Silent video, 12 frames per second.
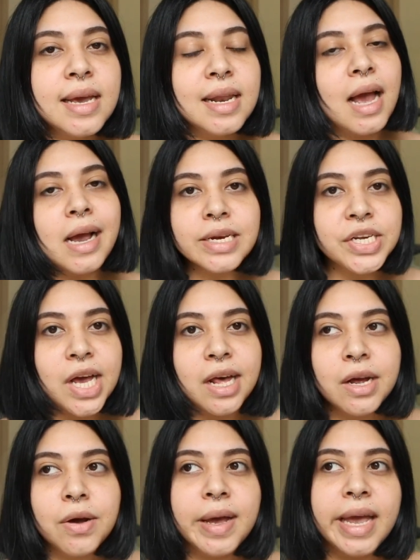an
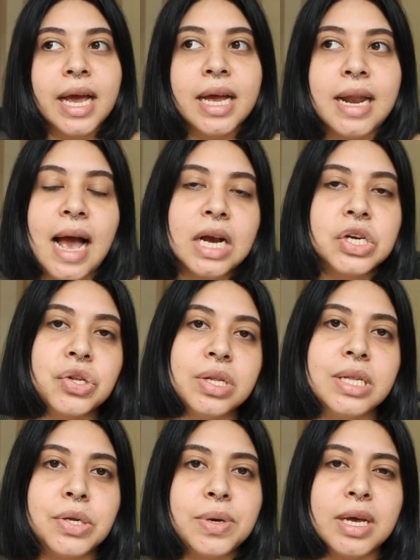eyeshadow and
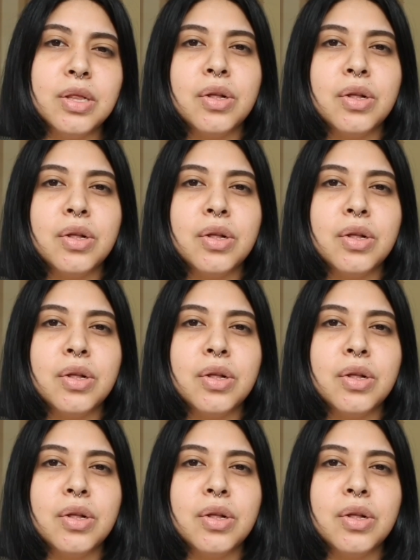actually doing a